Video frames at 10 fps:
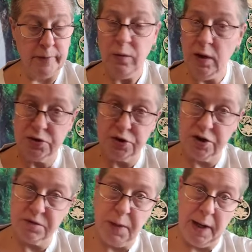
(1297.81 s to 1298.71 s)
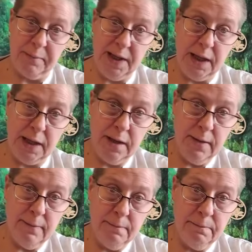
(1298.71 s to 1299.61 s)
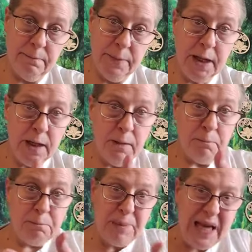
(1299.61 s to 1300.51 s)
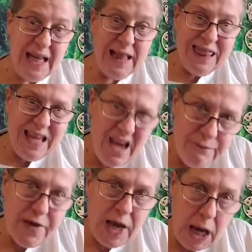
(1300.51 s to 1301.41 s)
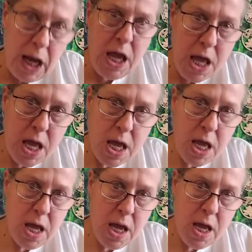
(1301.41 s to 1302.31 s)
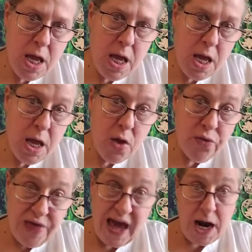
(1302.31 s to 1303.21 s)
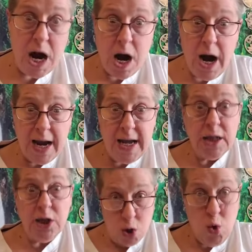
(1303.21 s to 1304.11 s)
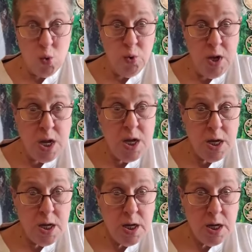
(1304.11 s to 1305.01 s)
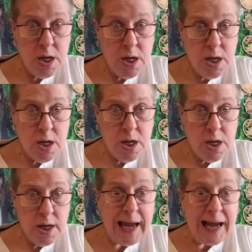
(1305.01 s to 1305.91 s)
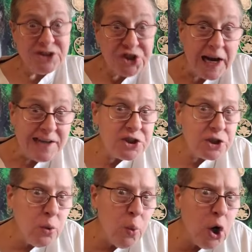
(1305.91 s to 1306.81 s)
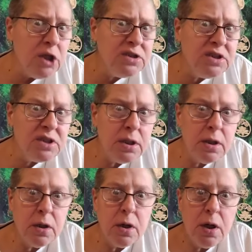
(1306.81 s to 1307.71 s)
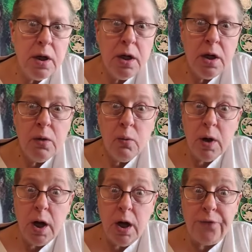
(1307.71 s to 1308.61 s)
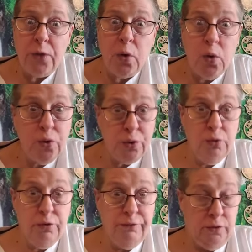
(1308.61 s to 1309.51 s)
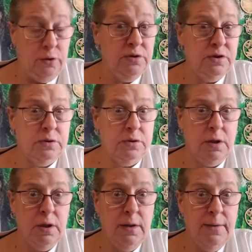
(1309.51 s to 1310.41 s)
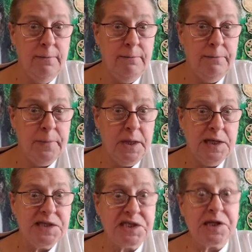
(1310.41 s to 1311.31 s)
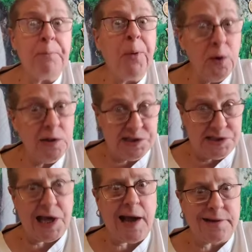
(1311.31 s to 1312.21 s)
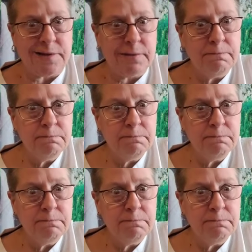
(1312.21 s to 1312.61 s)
Well, just by me believing that I alone can change the world? Well, the whole universe supports that.